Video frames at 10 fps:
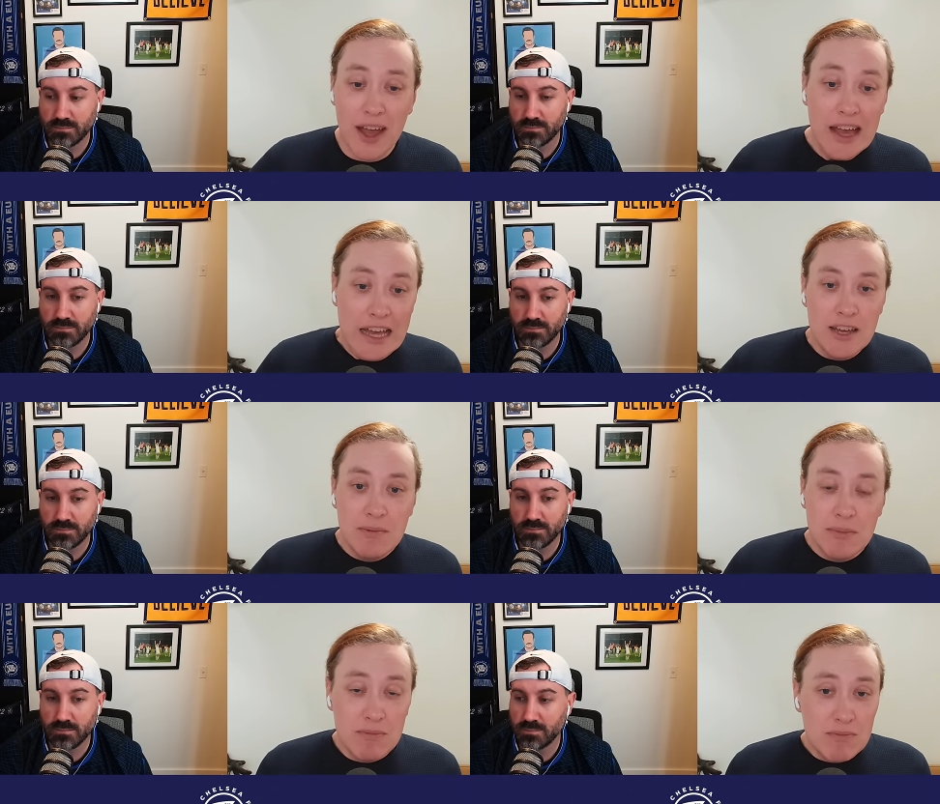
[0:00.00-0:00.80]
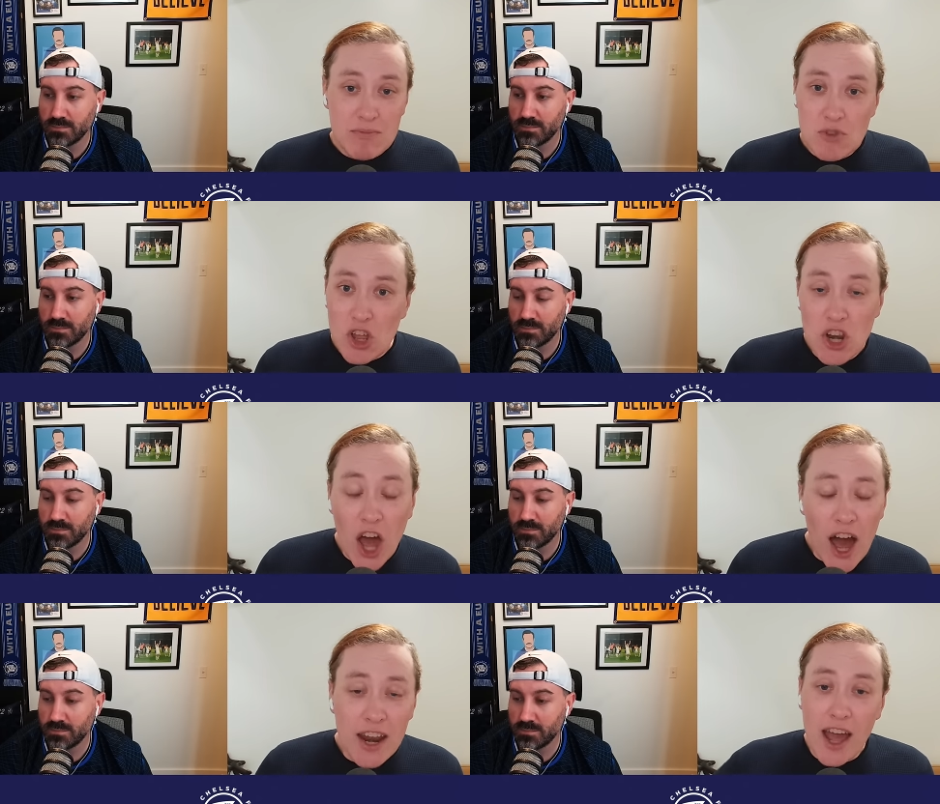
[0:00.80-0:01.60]
Speaker 1: I mean,
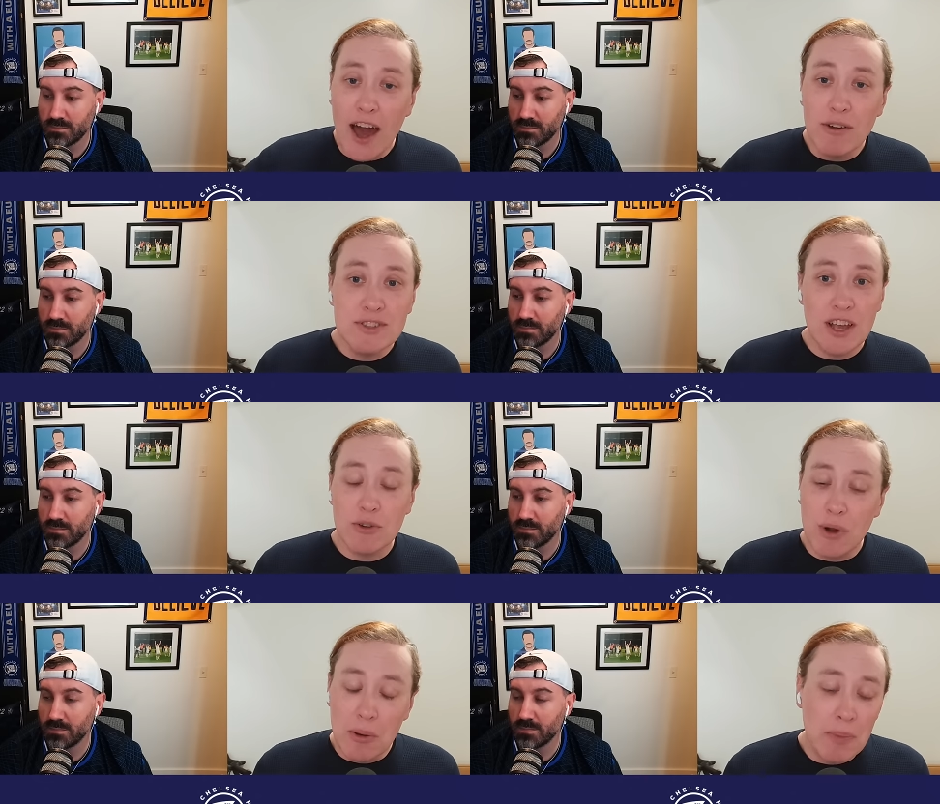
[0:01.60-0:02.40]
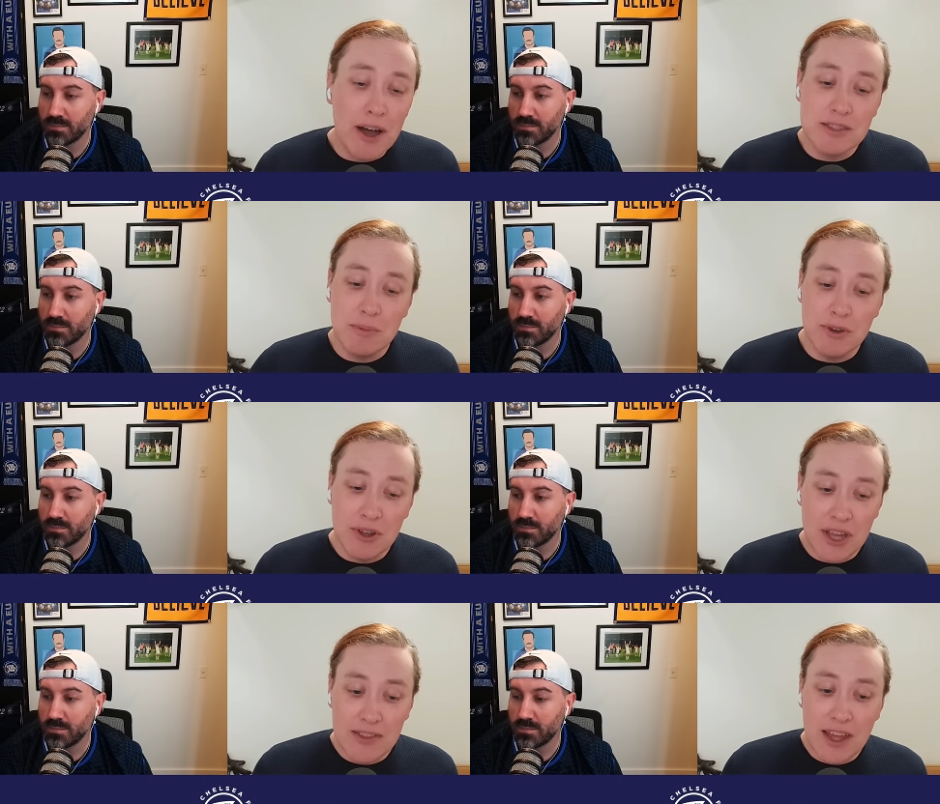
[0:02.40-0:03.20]
not outside the realm of
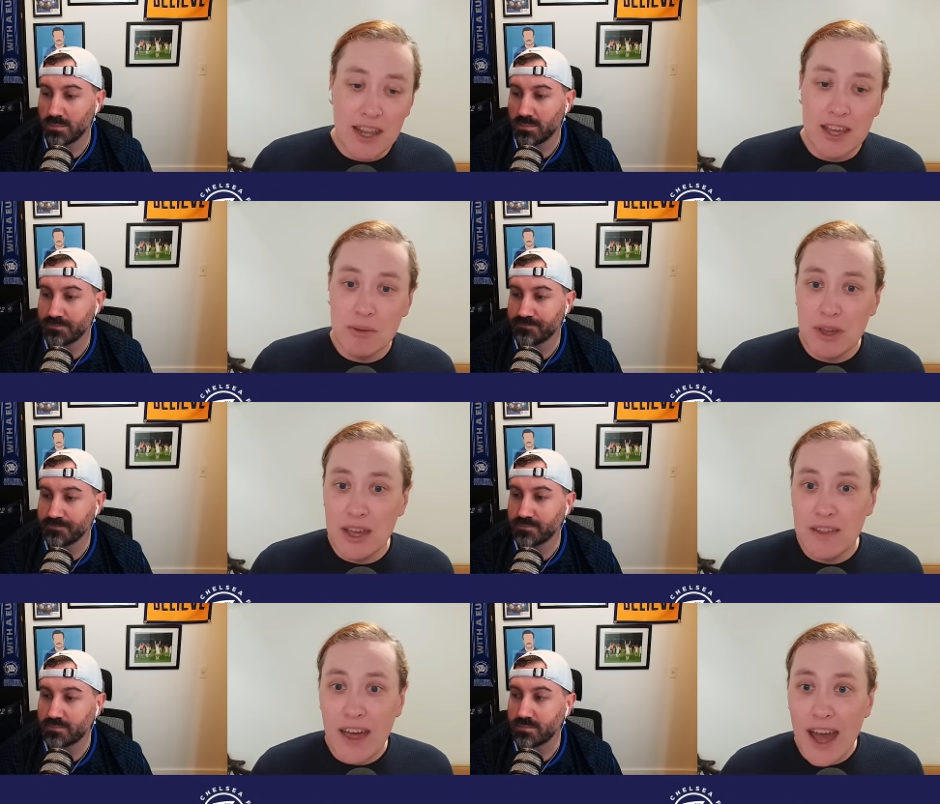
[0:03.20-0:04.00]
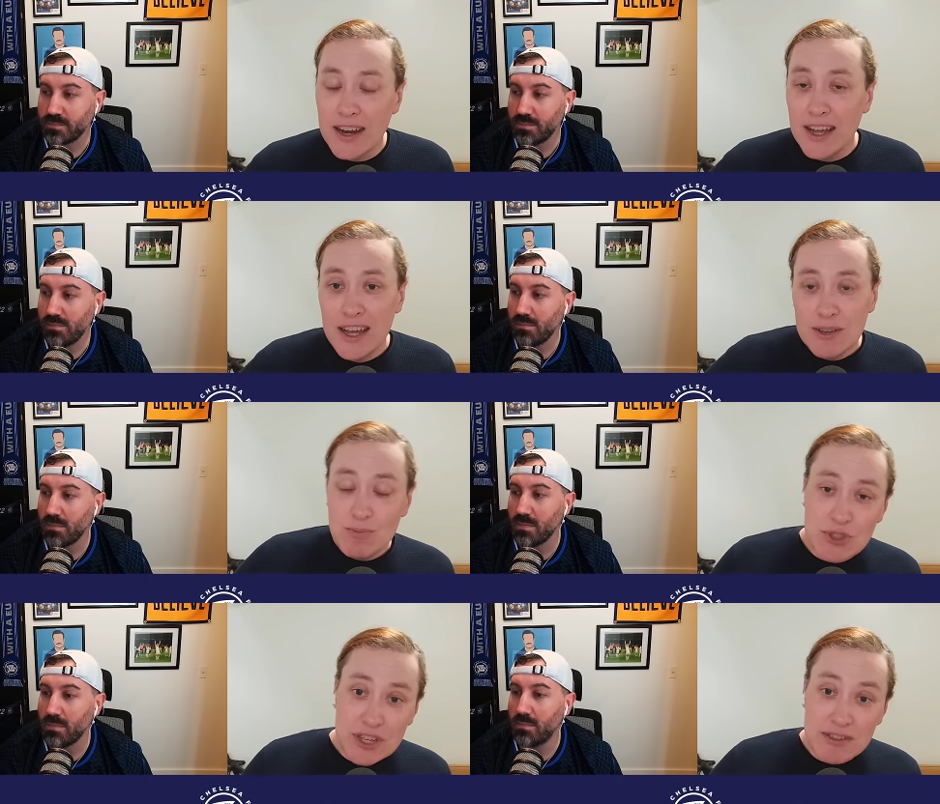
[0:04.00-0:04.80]
possibility that he could be in that
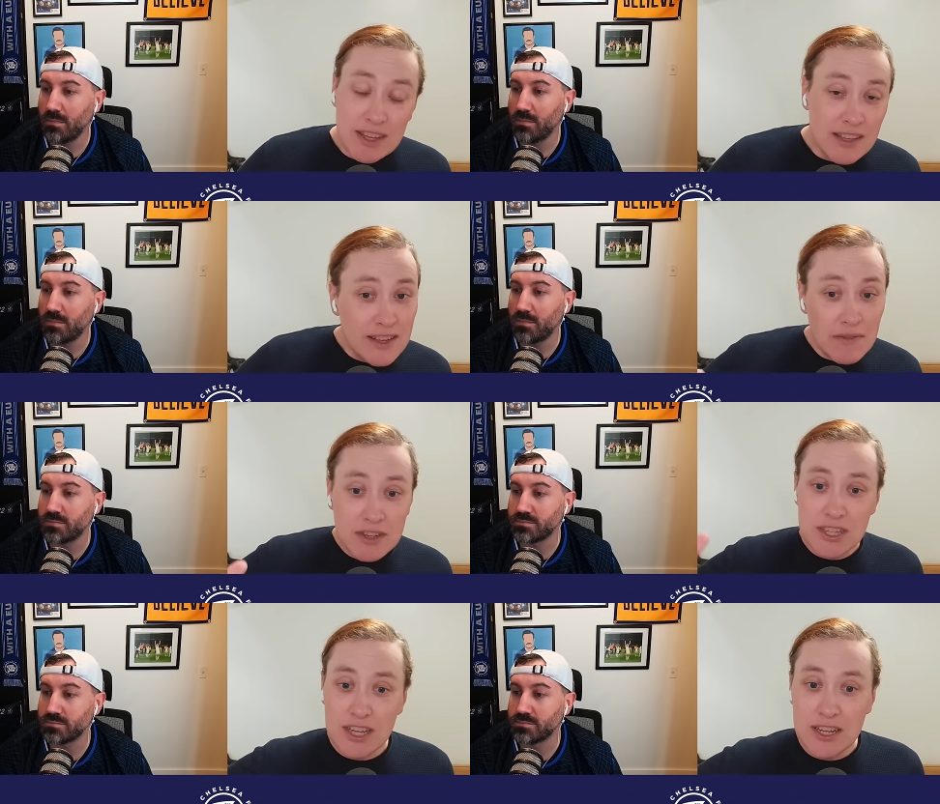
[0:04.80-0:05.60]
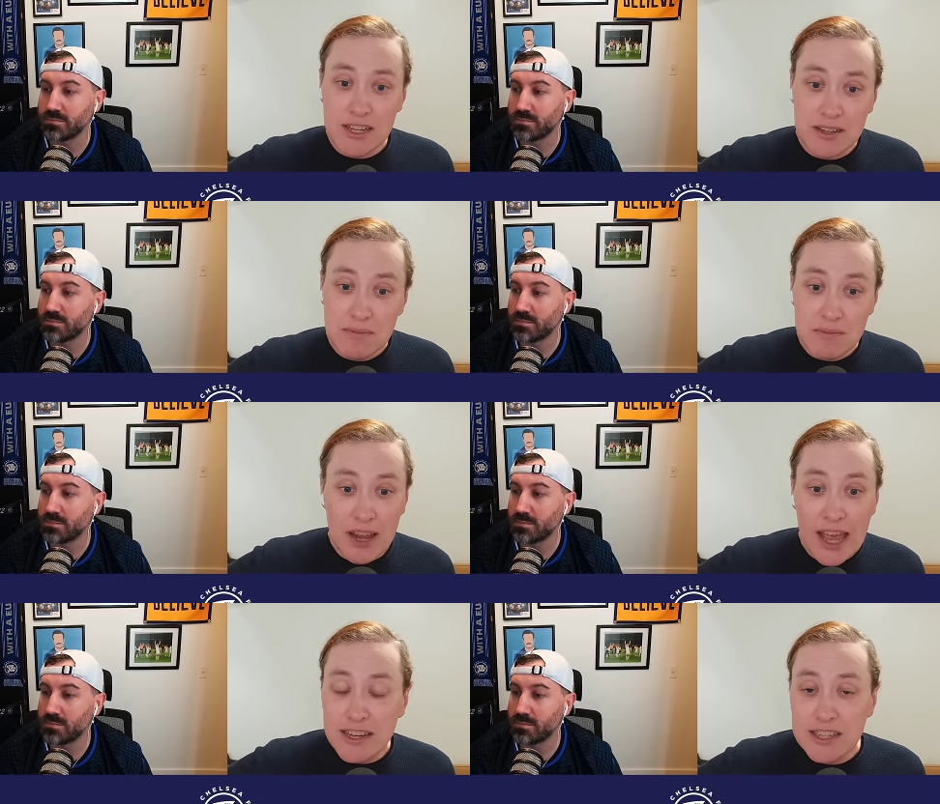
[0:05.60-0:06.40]
16, 17,
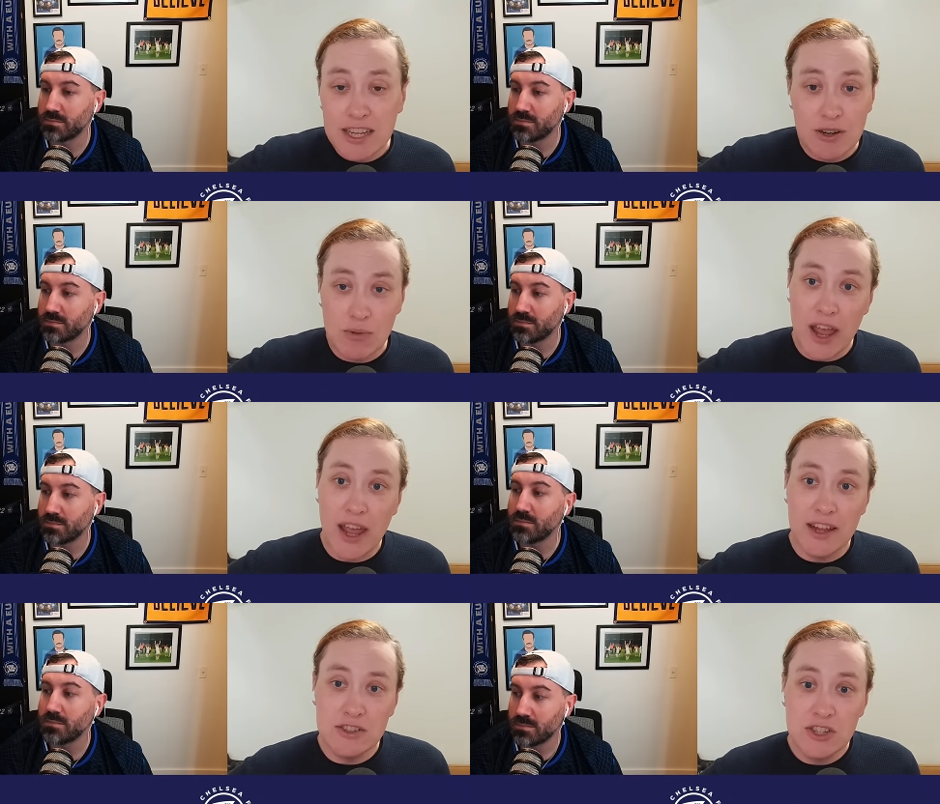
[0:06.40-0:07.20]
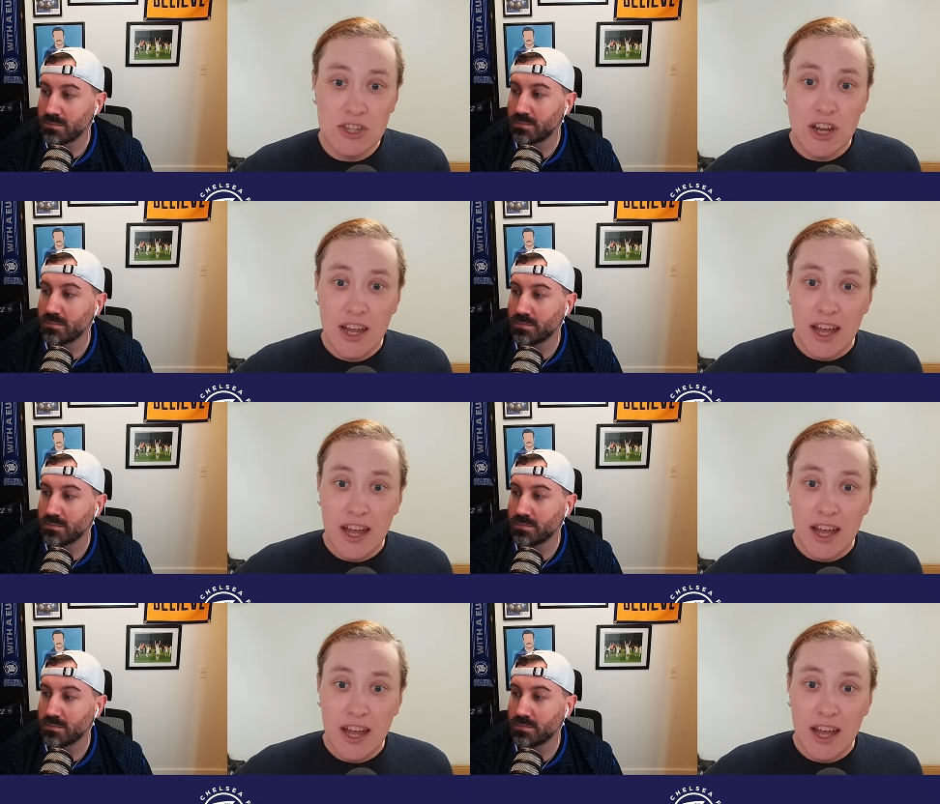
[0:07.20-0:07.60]
18 range